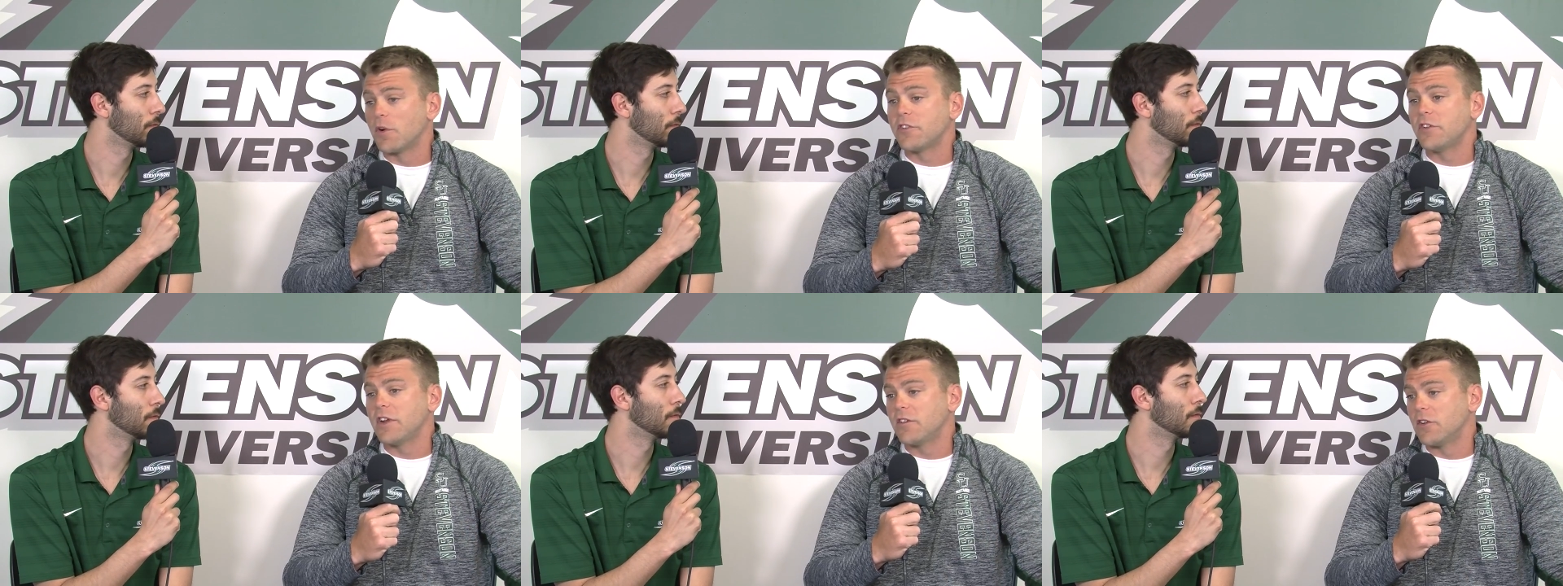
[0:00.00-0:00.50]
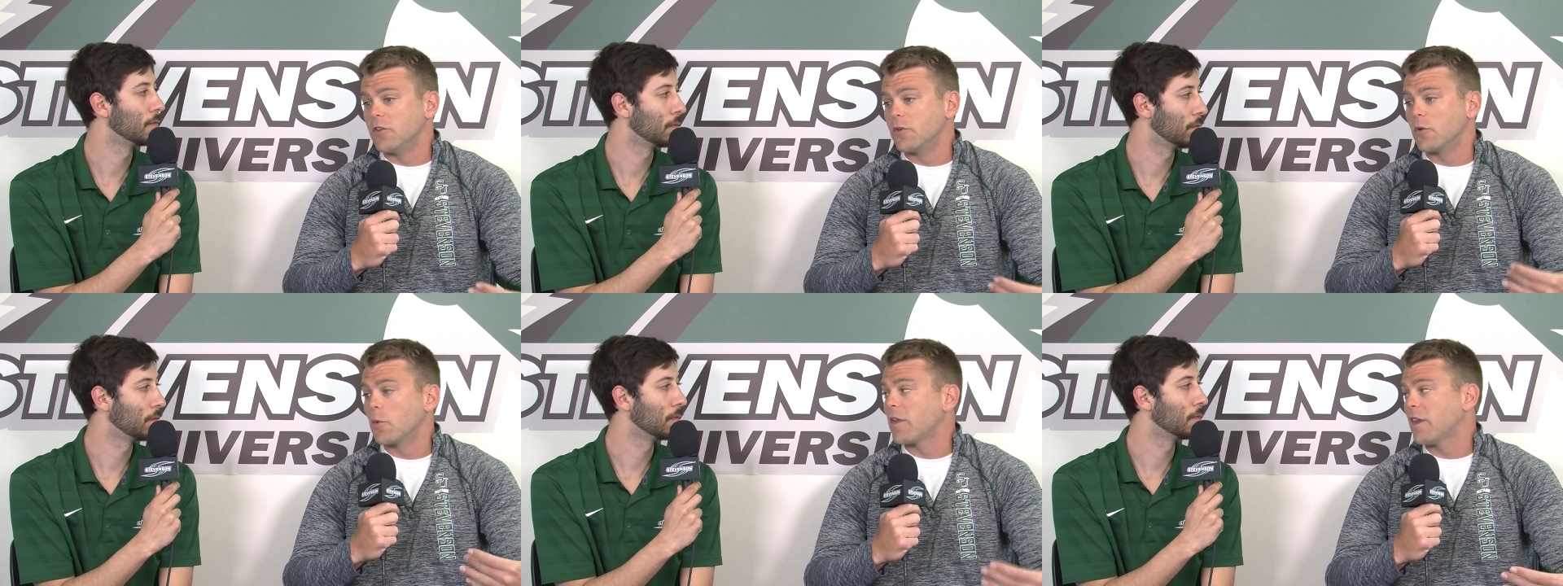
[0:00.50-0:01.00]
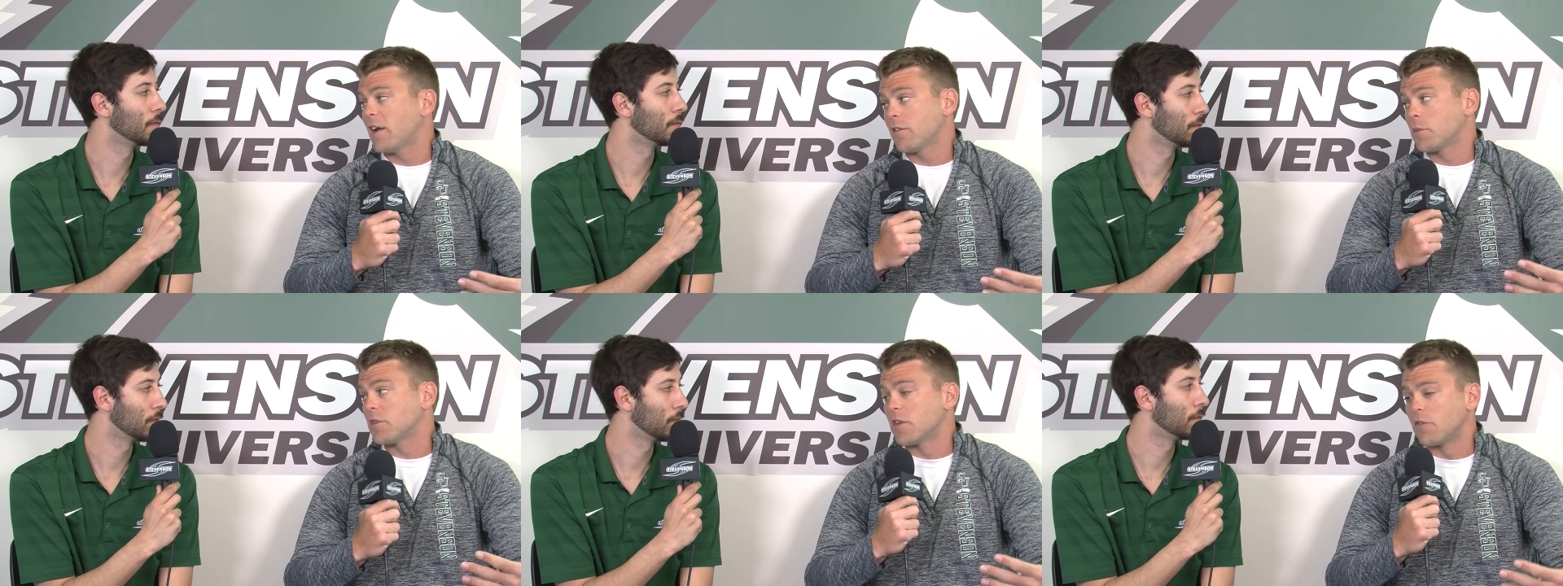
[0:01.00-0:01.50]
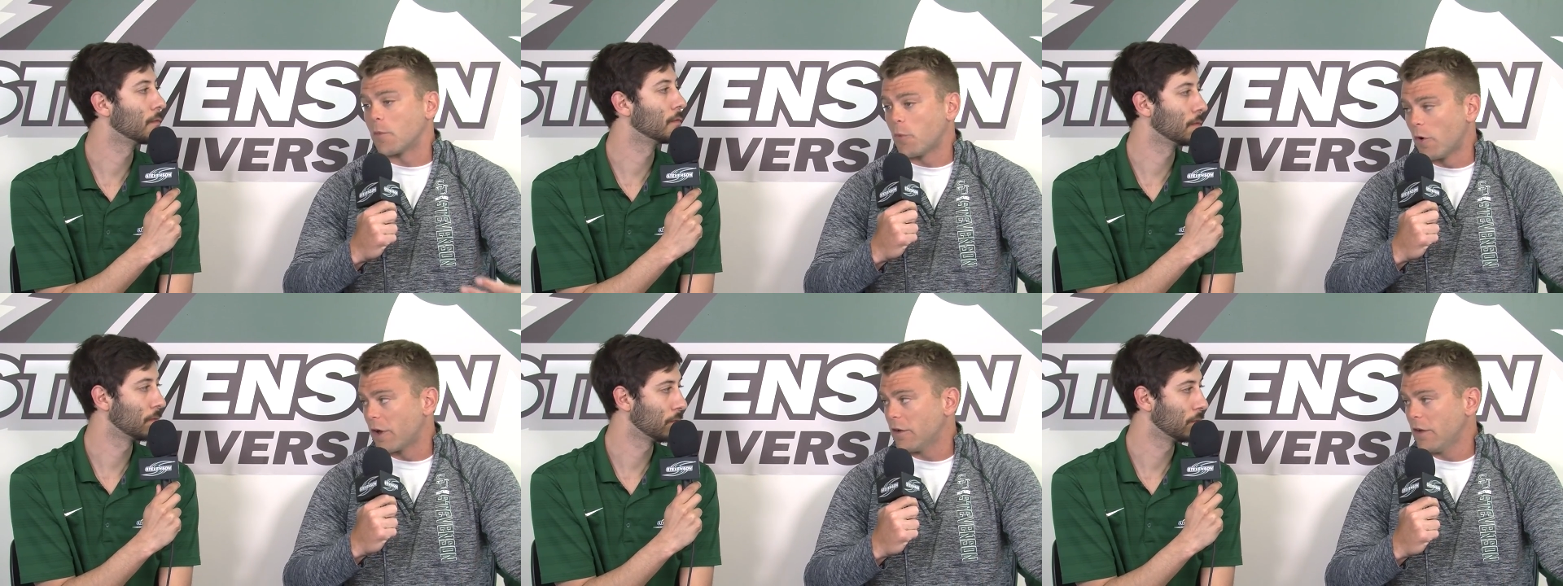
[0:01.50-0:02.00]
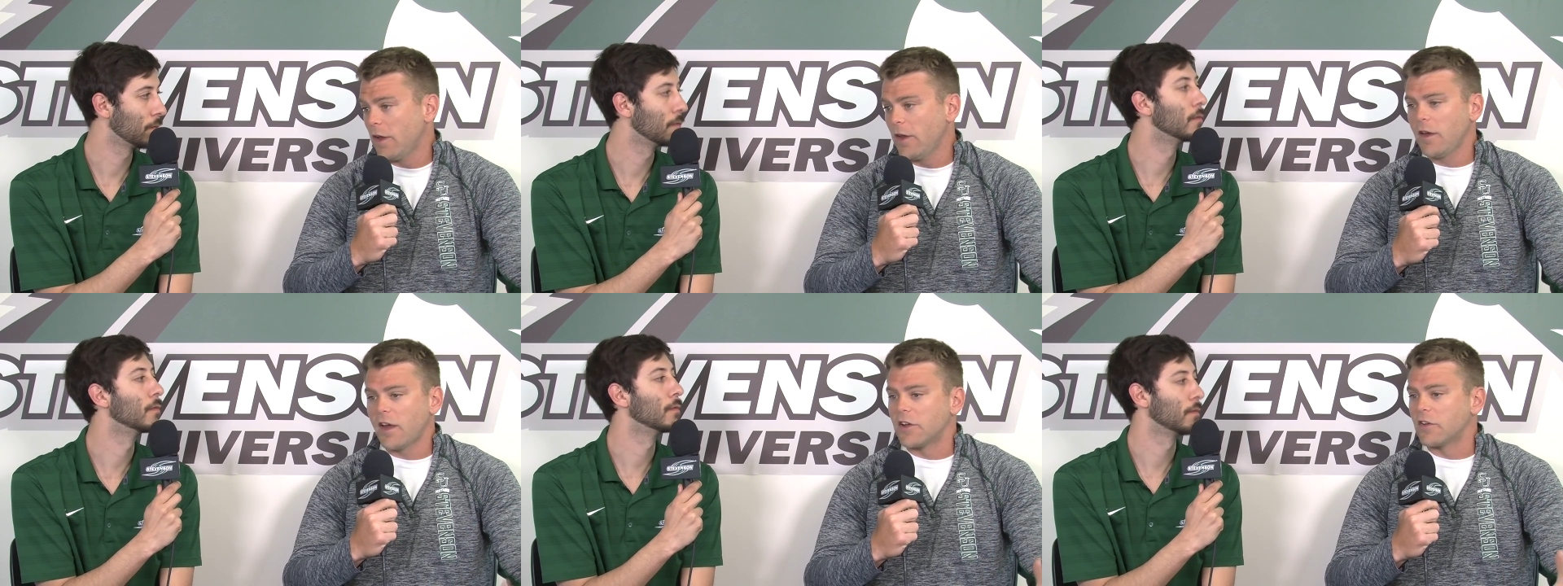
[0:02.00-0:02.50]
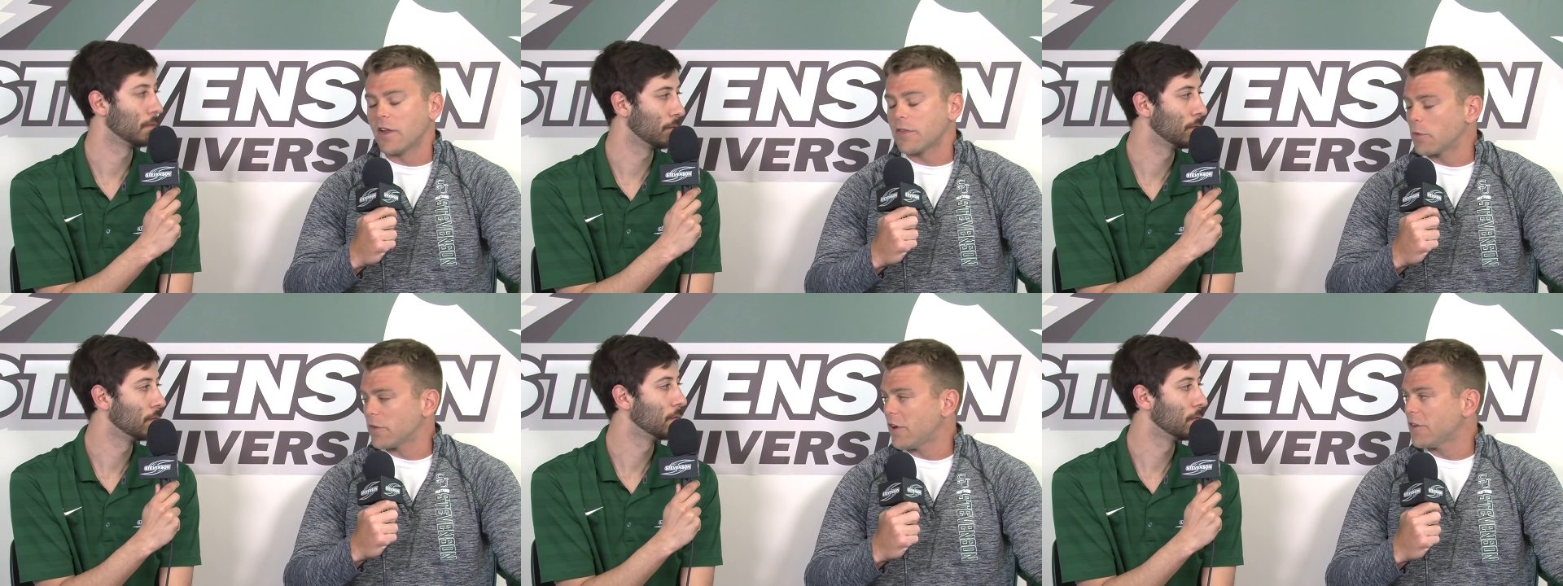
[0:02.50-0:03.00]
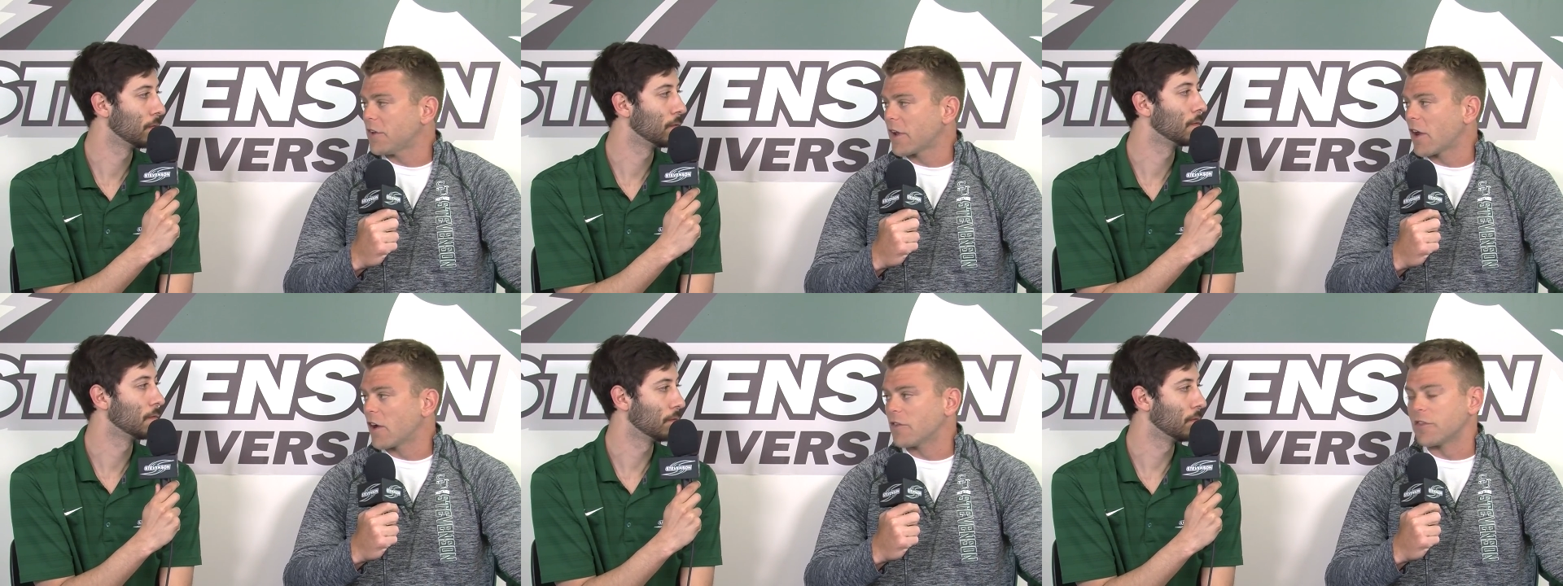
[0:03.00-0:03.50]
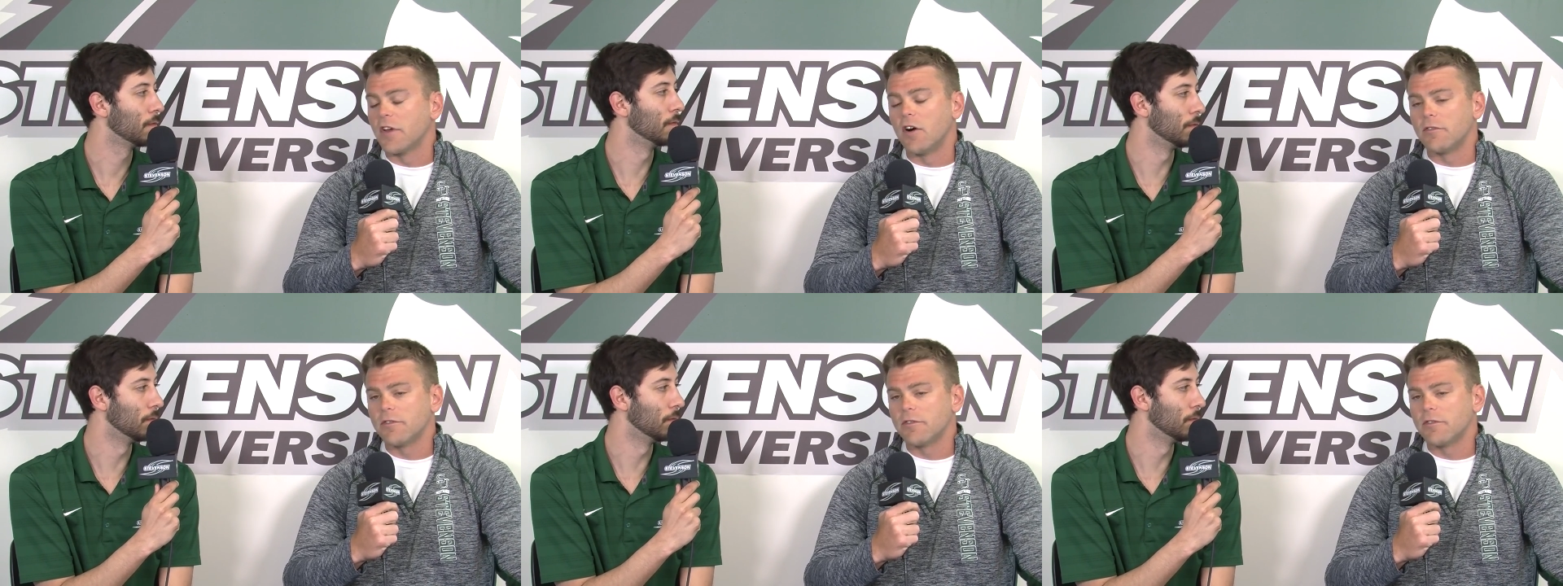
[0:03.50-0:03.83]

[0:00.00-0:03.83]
Speaker 1: what you need to do to win that specific point, and you let the result take care of itself.